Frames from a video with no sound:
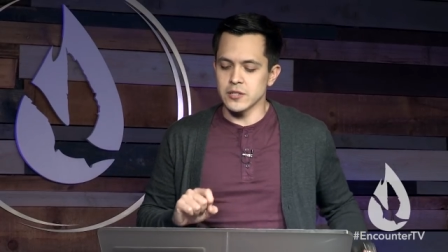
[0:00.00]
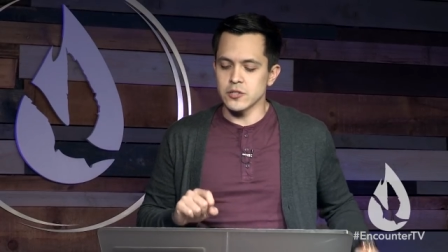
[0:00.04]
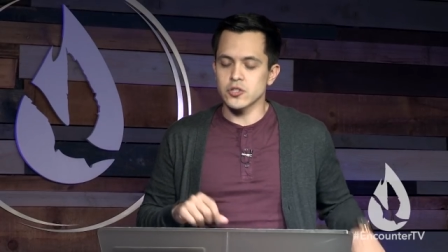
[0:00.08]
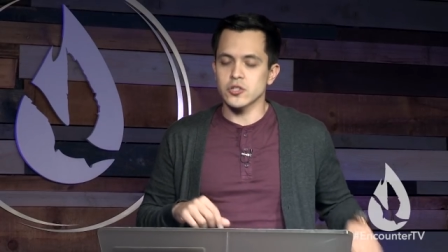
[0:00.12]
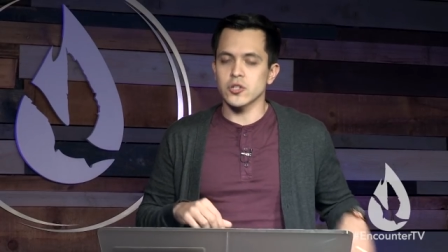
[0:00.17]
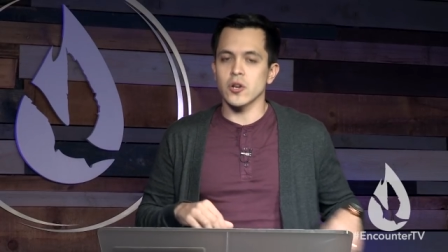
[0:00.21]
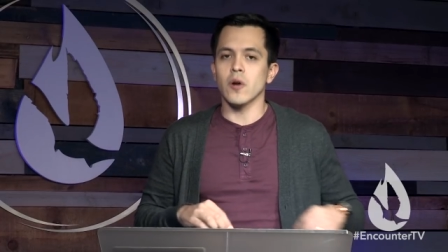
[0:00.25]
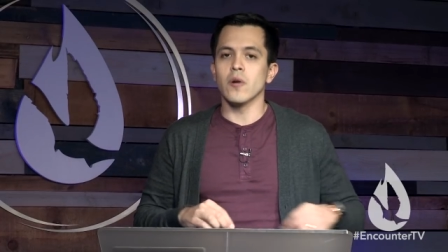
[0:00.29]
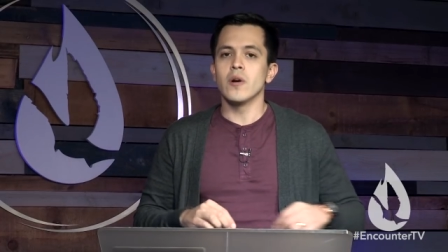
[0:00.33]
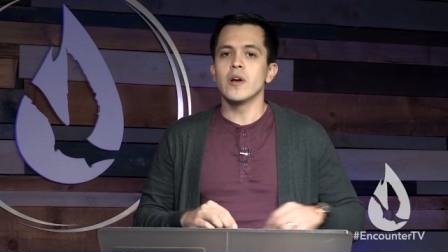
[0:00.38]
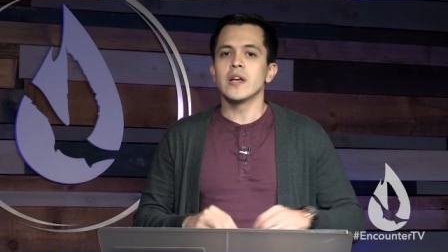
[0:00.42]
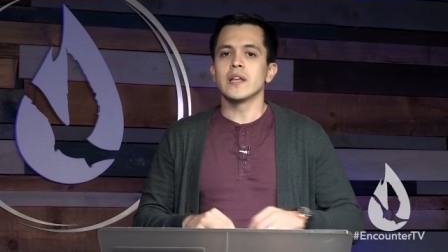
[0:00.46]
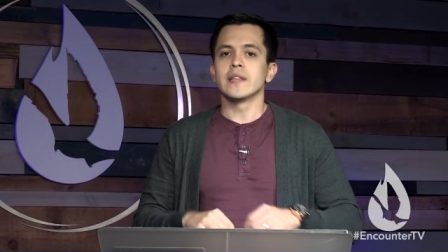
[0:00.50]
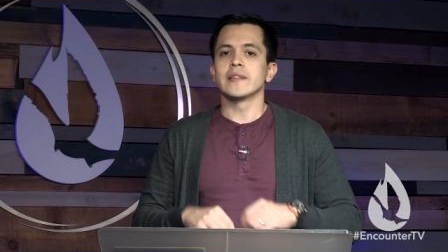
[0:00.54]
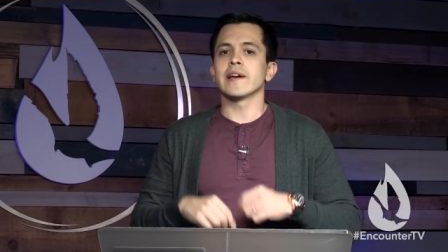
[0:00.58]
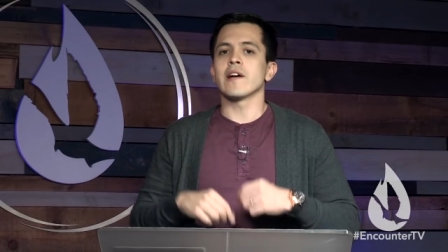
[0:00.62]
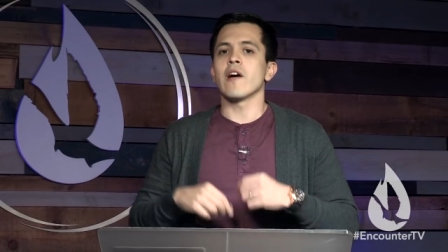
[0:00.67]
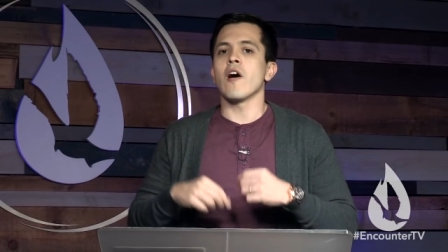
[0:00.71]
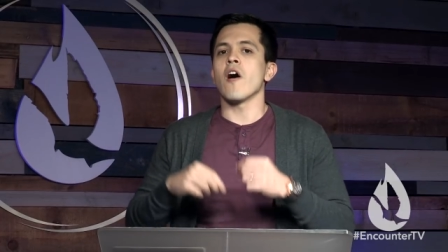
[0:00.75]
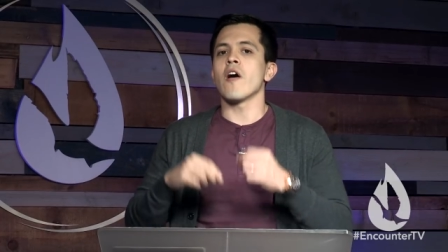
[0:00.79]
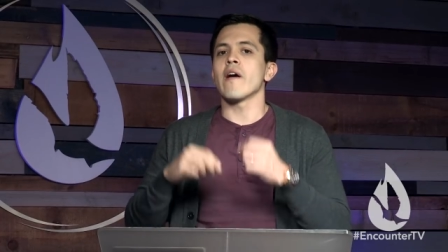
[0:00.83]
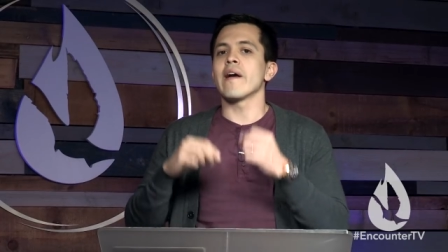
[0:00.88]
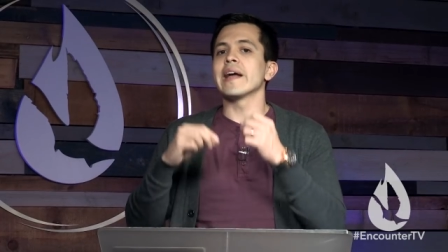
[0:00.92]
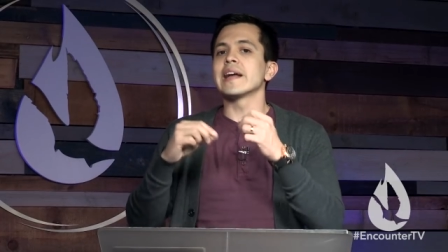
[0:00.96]
So there
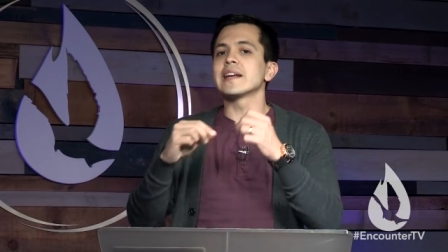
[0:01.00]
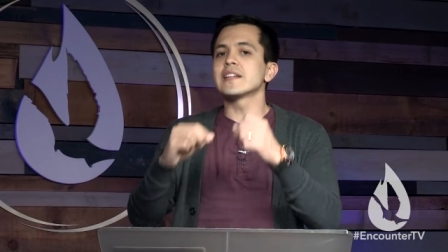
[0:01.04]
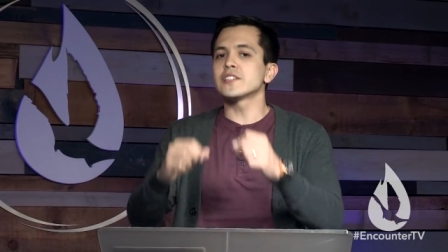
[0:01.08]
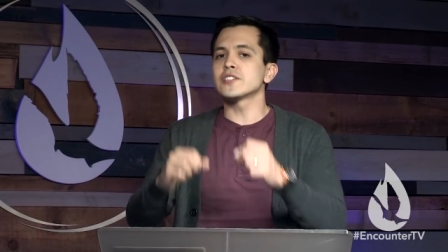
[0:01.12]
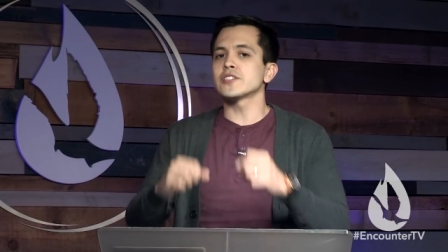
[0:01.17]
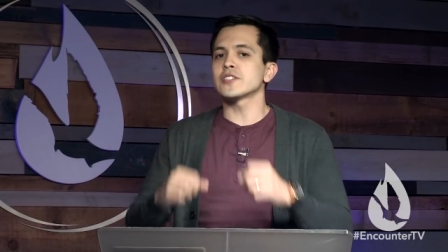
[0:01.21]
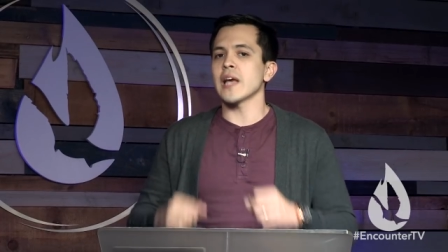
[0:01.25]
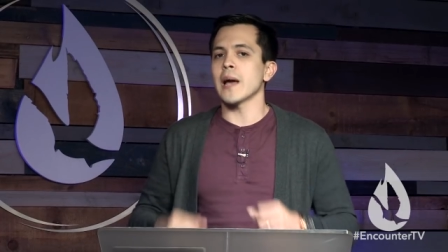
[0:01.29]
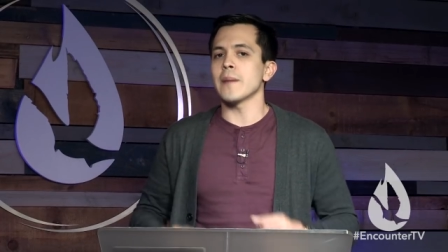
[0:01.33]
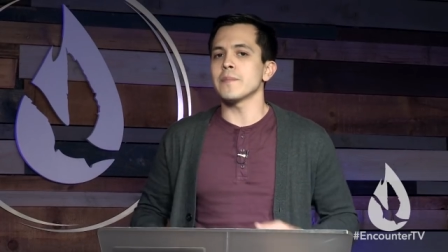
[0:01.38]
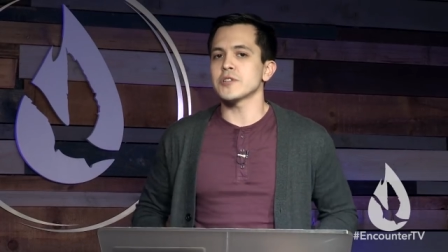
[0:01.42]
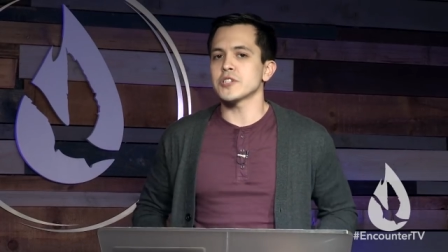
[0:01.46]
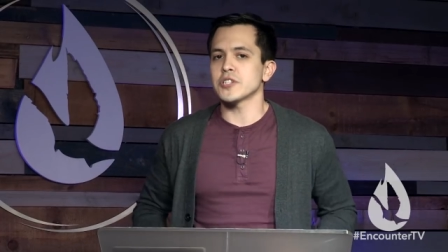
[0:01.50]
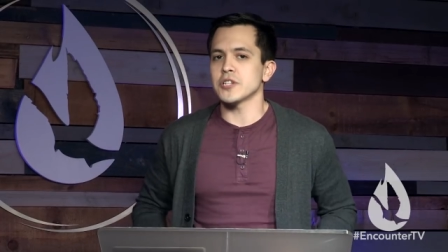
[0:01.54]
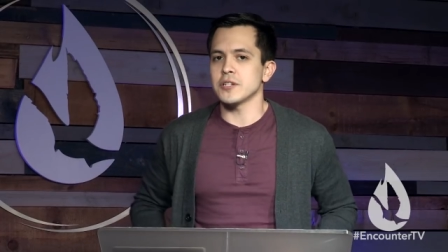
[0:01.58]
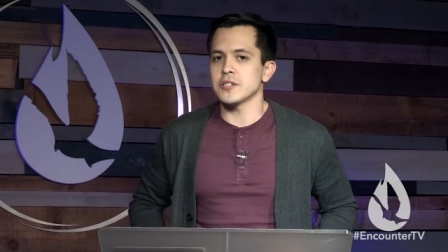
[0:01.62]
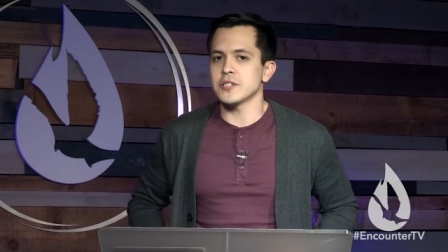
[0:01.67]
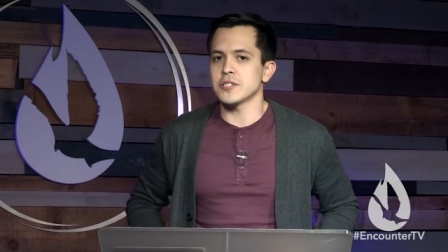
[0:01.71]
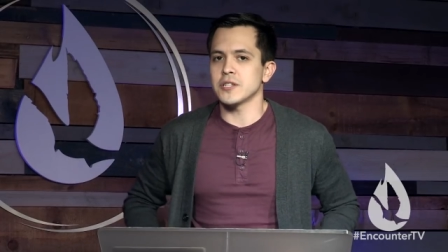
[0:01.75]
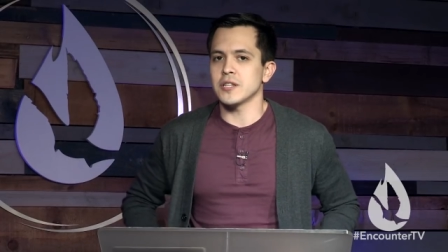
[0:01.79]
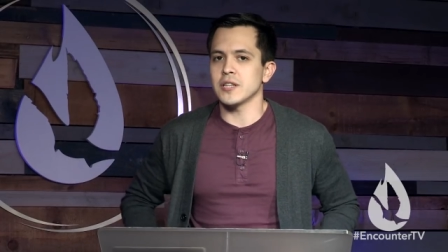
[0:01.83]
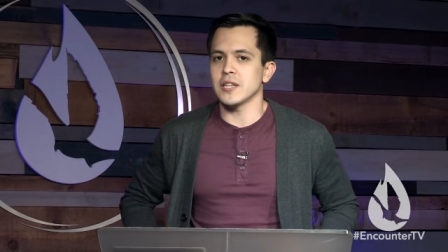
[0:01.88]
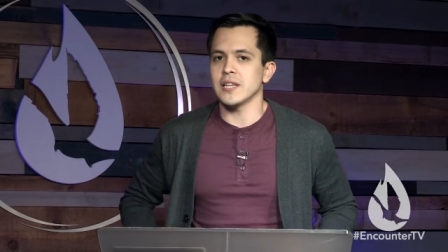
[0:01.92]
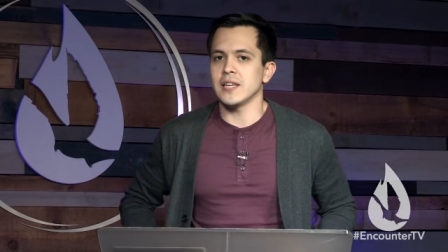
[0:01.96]
are exceptions
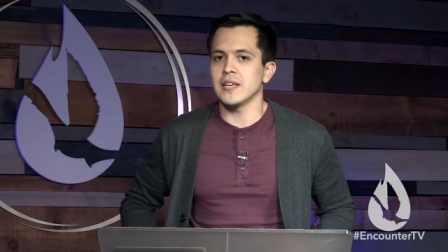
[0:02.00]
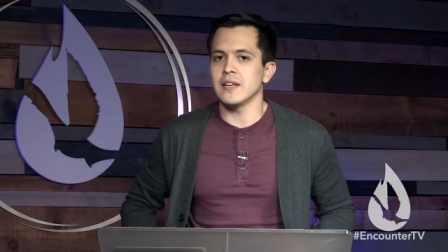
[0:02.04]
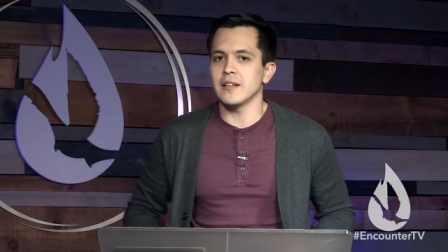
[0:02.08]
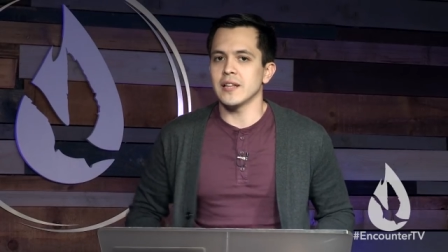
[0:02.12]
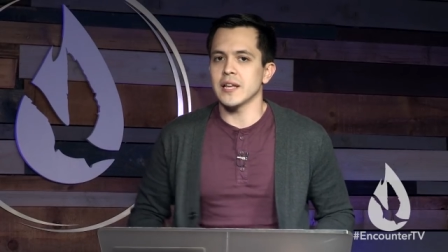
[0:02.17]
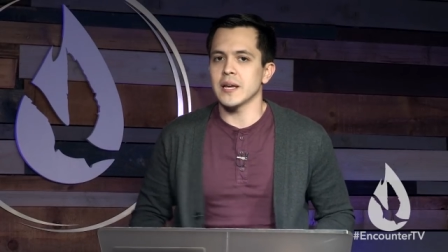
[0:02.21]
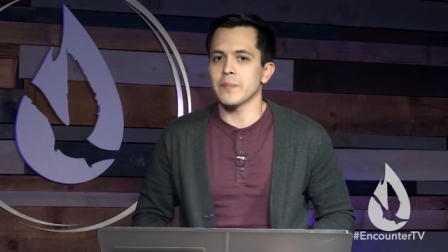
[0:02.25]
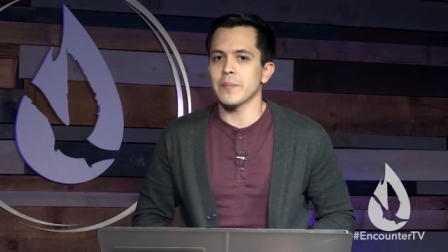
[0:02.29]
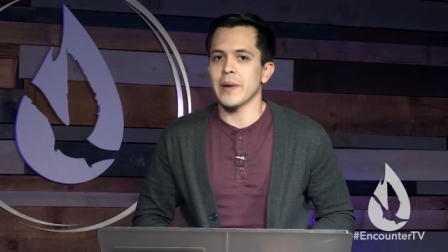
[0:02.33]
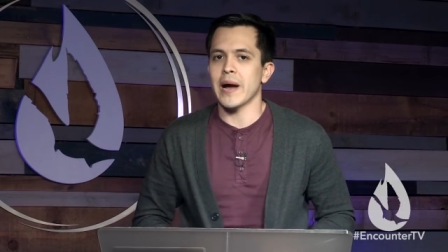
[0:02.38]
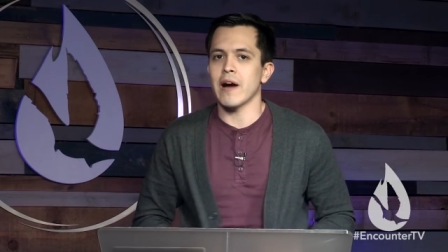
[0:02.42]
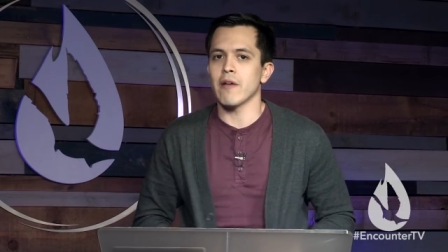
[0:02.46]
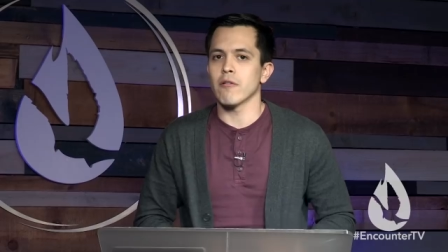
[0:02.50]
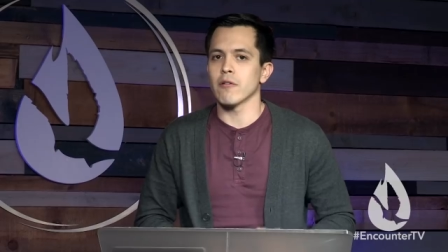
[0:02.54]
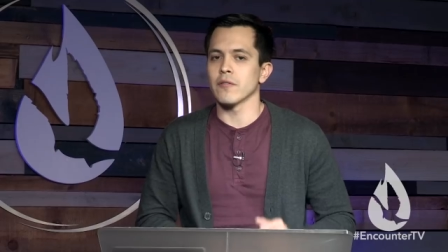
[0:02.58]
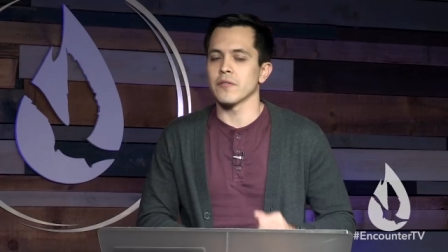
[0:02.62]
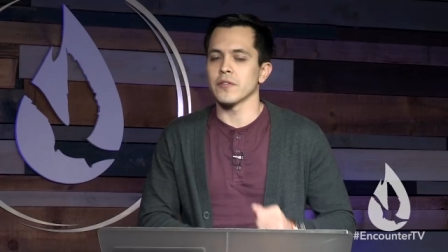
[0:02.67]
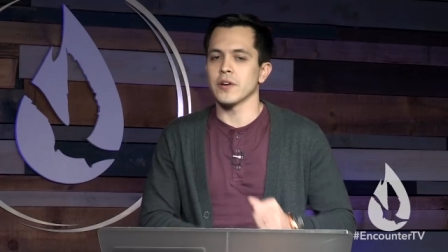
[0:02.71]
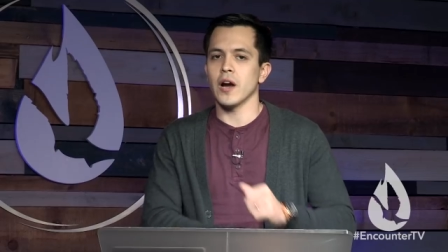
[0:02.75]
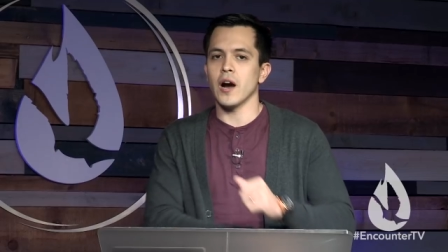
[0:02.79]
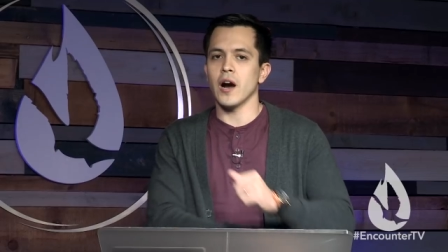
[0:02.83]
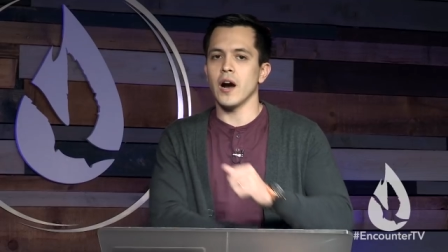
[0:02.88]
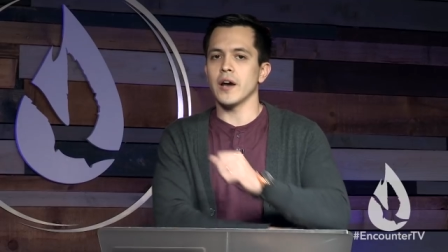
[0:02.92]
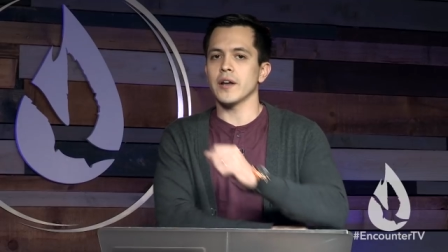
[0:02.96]
to the healing power of
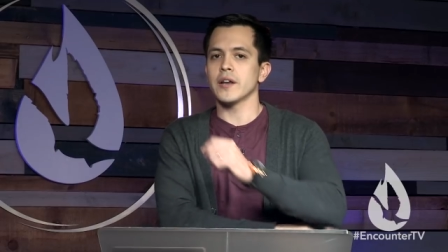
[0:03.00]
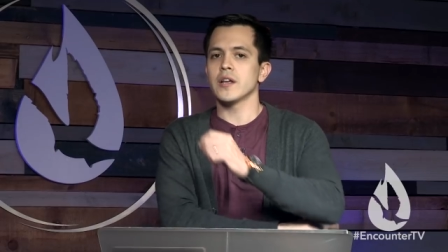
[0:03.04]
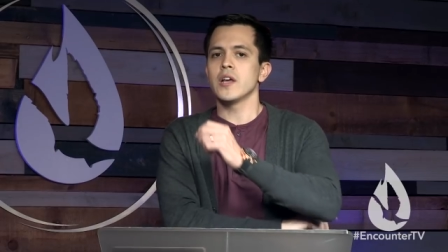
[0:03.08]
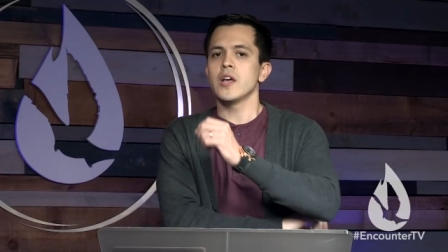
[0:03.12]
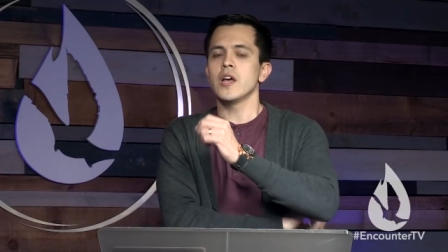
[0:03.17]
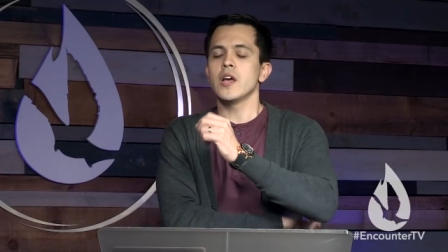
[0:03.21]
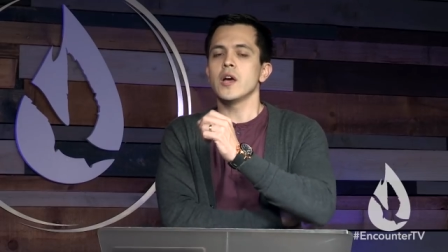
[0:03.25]
God,